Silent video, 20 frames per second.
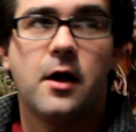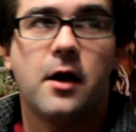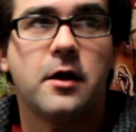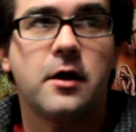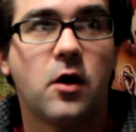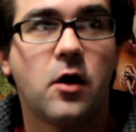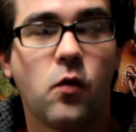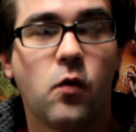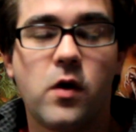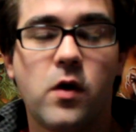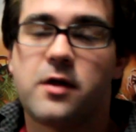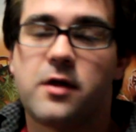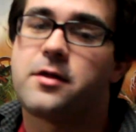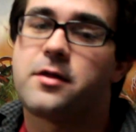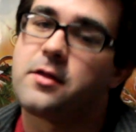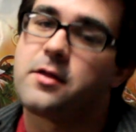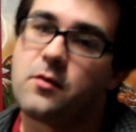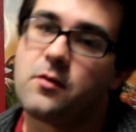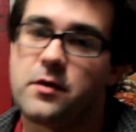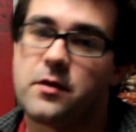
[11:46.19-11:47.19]
you know,
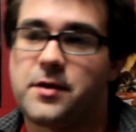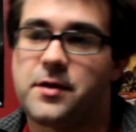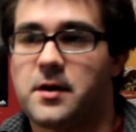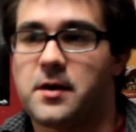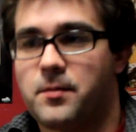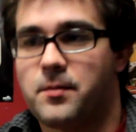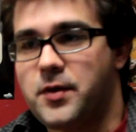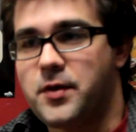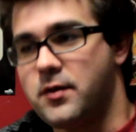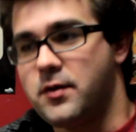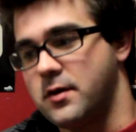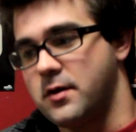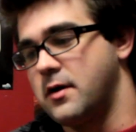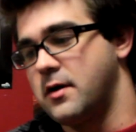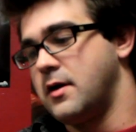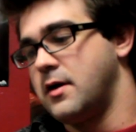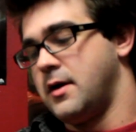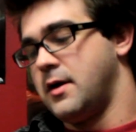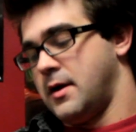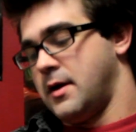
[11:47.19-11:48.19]
with the
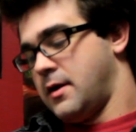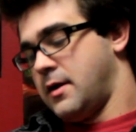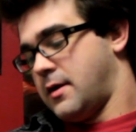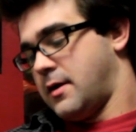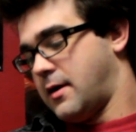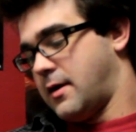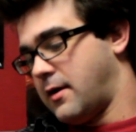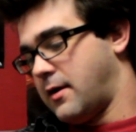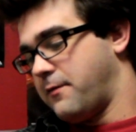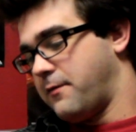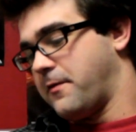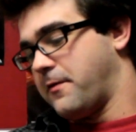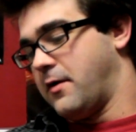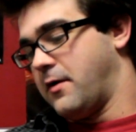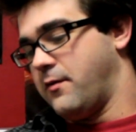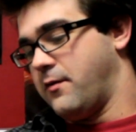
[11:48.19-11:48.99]
computer for